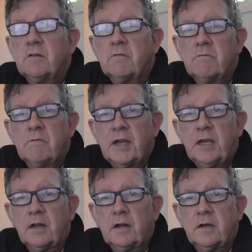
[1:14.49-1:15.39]

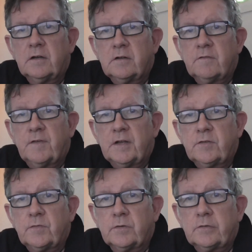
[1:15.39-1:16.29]
regular
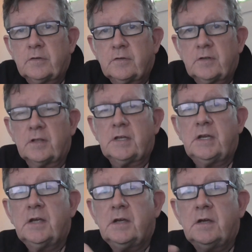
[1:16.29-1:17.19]
defense forces. So the